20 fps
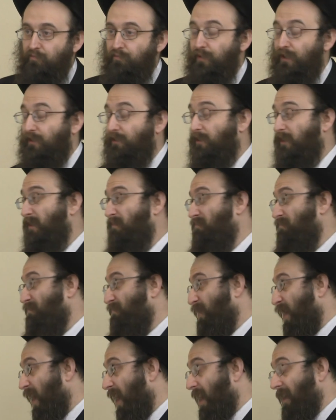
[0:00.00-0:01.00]
But
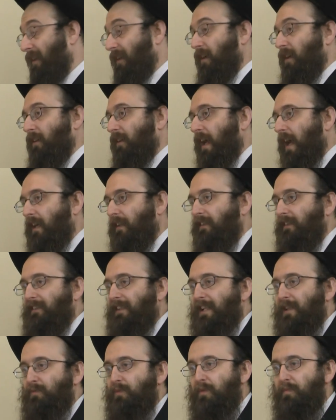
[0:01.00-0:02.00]
highly unlikely
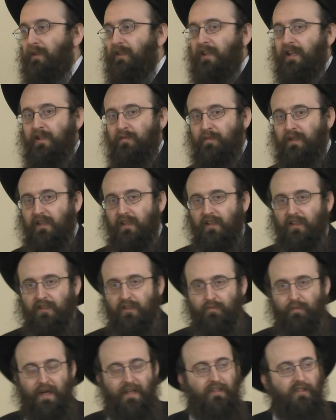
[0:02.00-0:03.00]
that a woman that is being
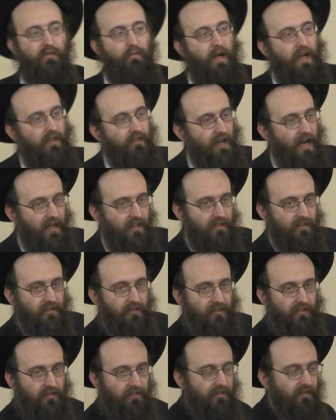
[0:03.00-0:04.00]
inspected by a
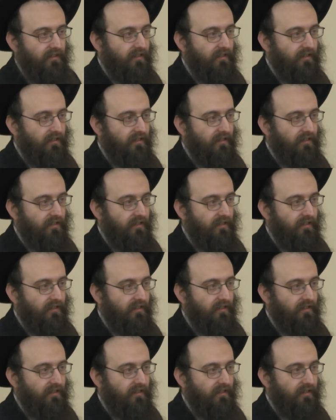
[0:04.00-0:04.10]
doctor